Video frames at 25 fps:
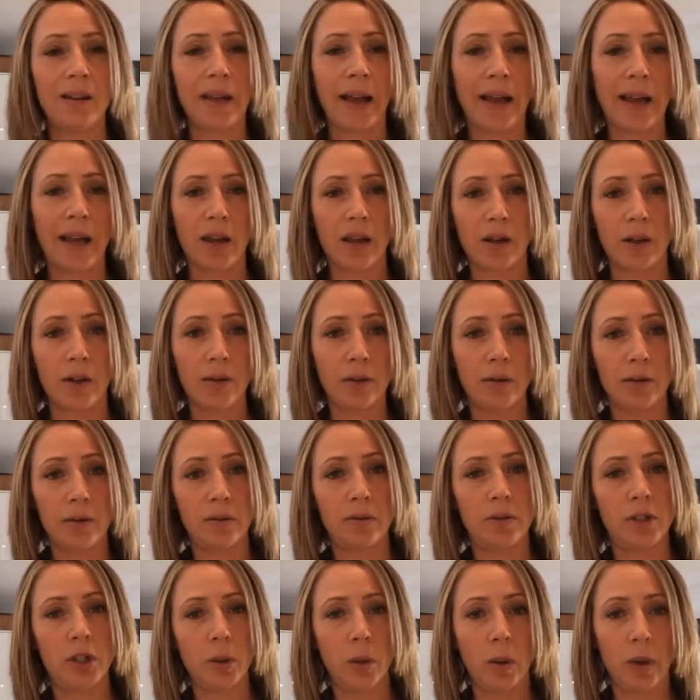like
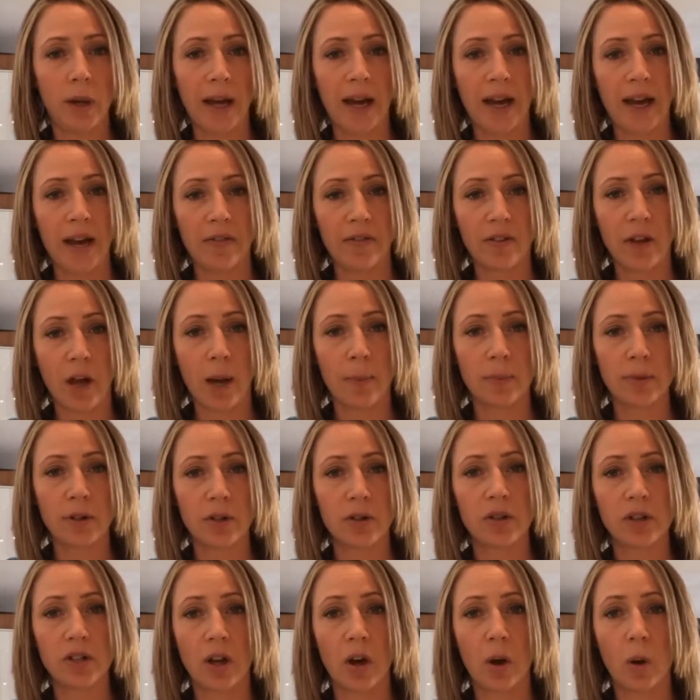2.5 cups
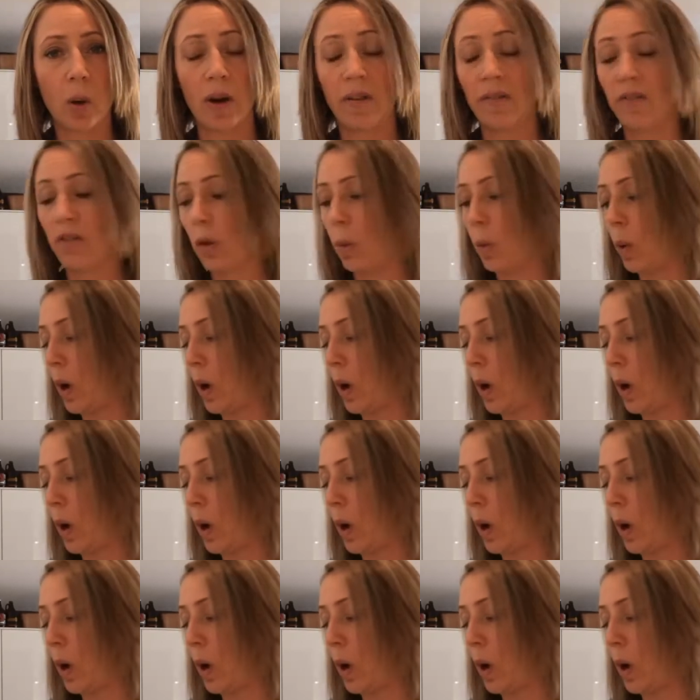or so of the